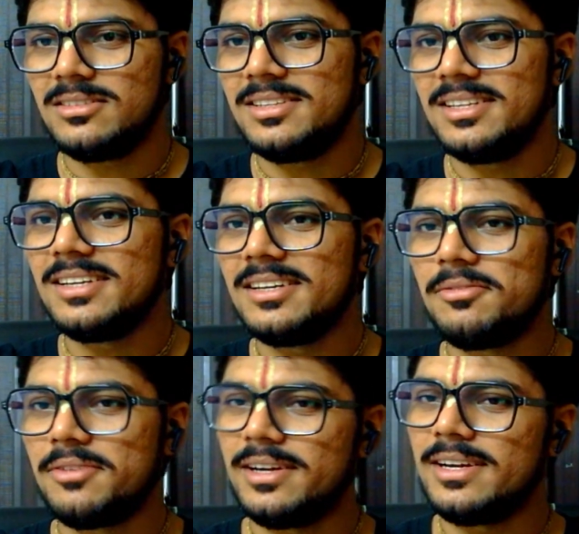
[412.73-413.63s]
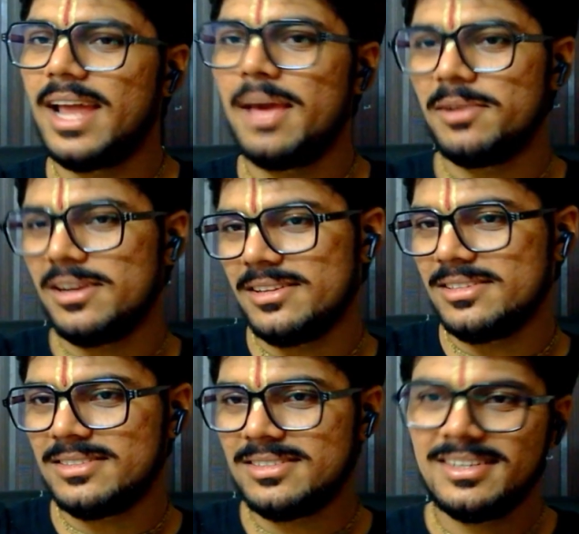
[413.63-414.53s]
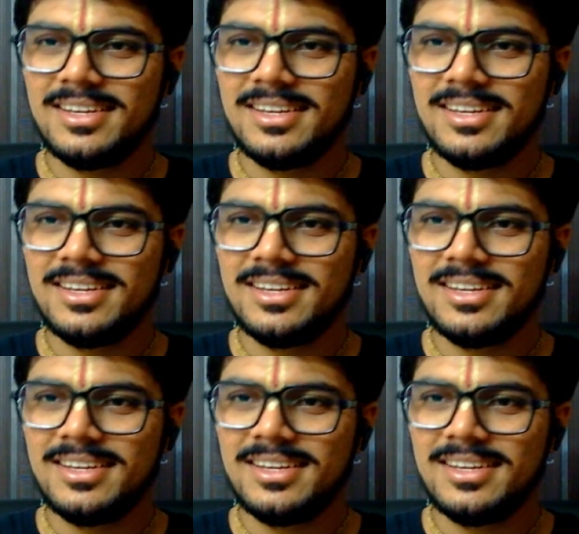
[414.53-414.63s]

the different libraries